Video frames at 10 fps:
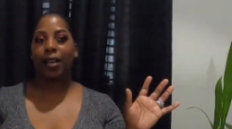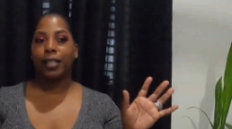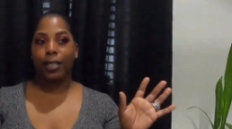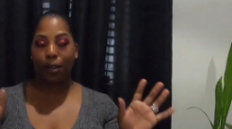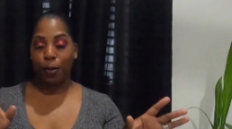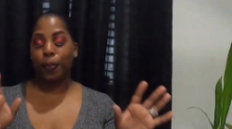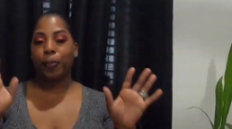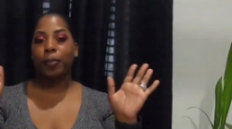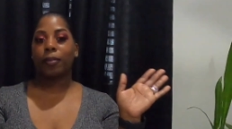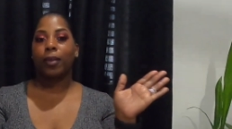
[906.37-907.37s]
So,
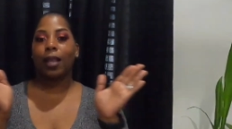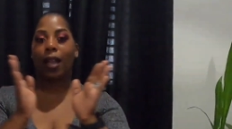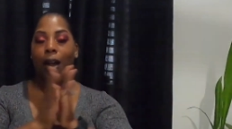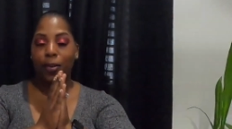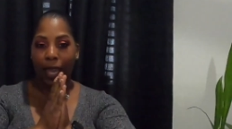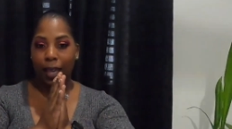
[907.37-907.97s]
okay